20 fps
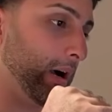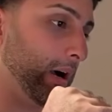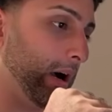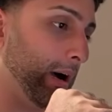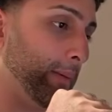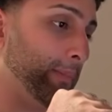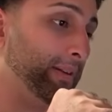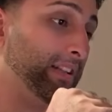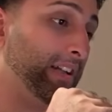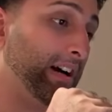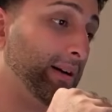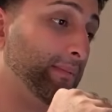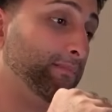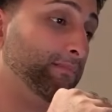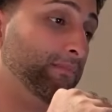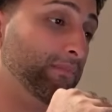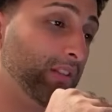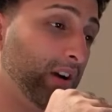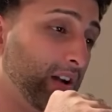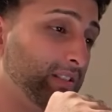
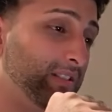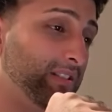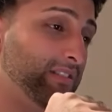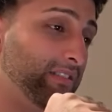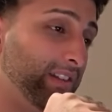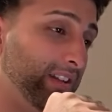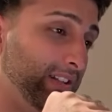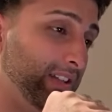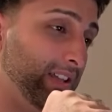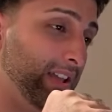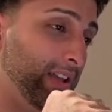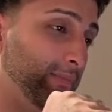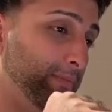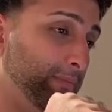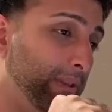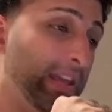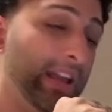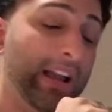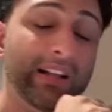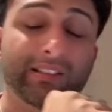Abadam, not a great game.
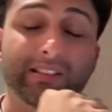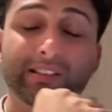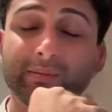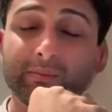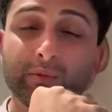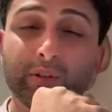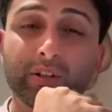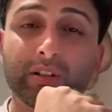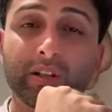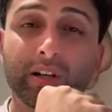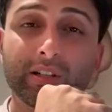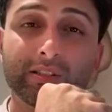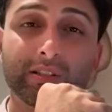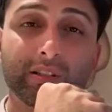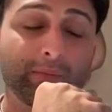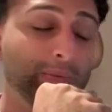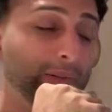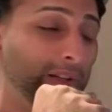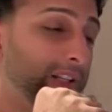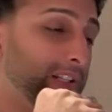He had some good
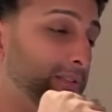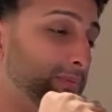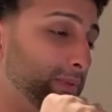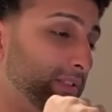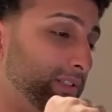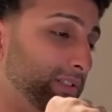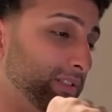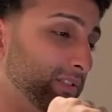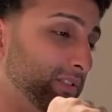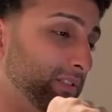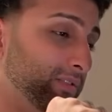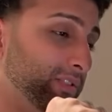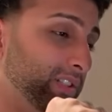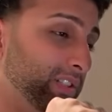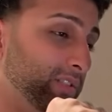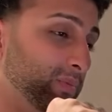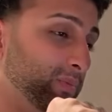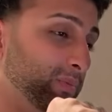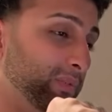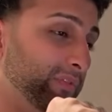hustle plays, but 0 of
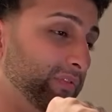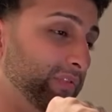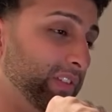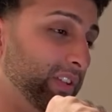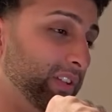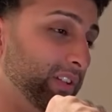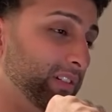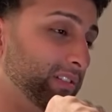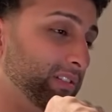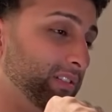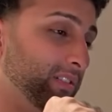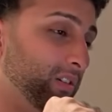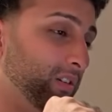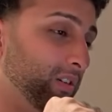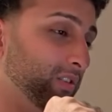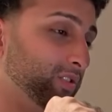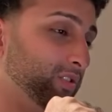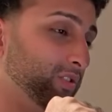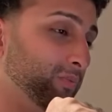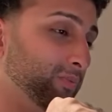6 from the field.
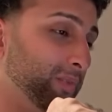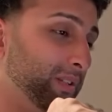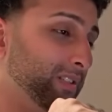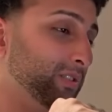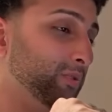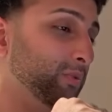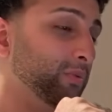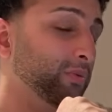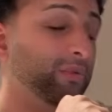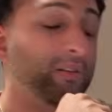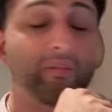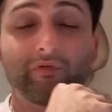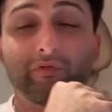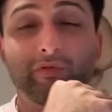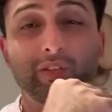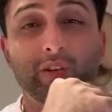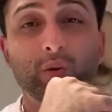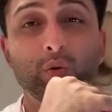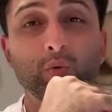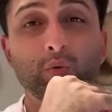Also missed a
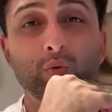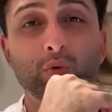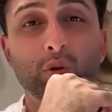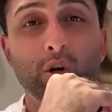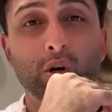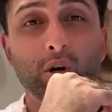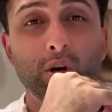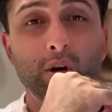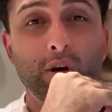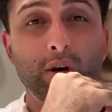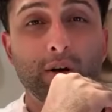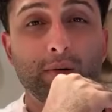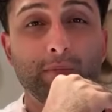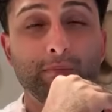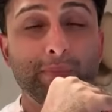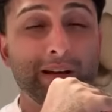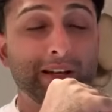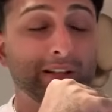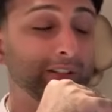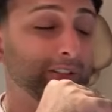few
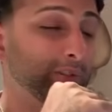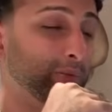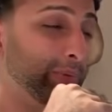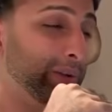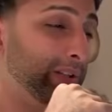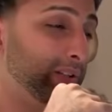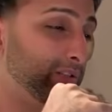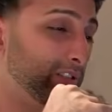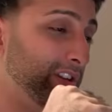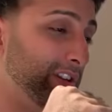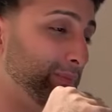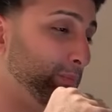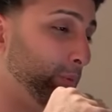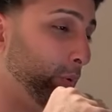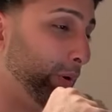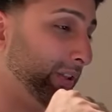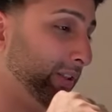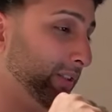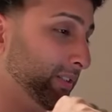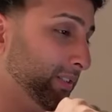big swing
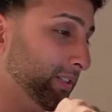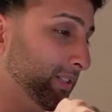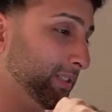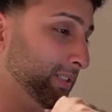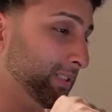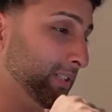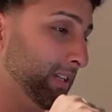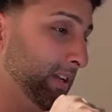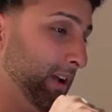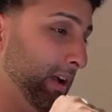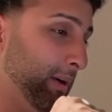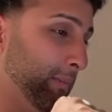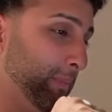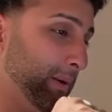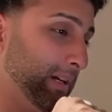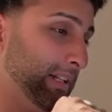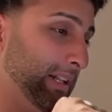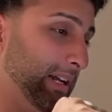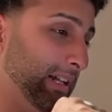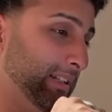3-pointers.
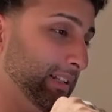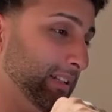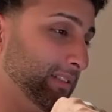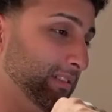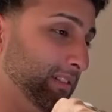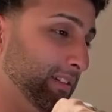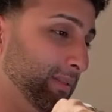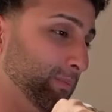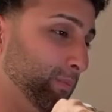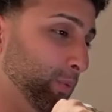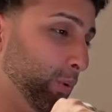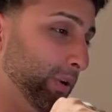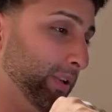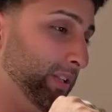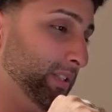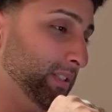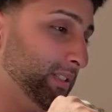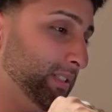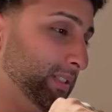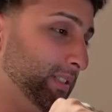Makalalag 3
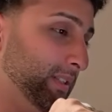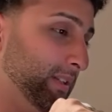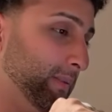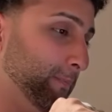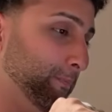points.